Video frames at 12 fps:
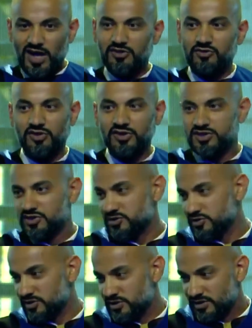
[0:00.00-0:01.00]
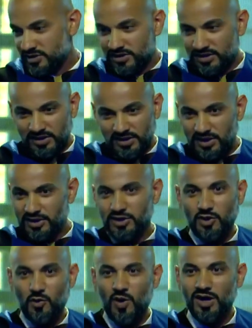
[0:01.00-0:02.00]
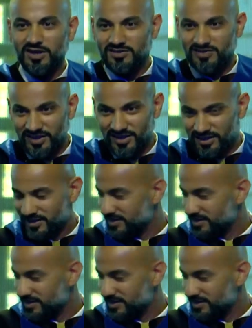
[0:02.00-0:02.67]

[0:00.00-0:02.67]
address inequality,